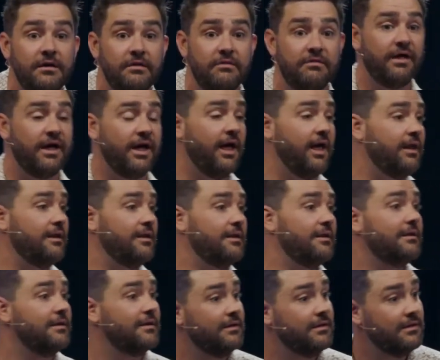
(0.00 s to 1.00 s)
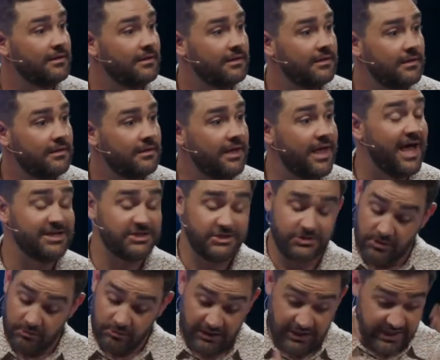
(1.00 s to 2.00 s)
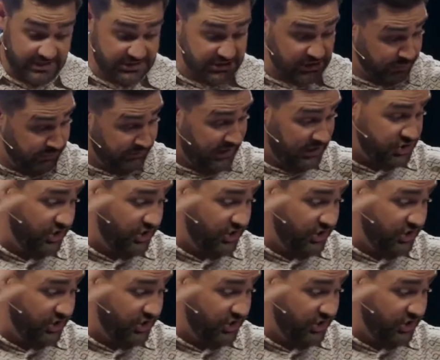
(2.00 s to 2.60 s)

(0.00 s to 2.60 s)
that. Esther really is, just because you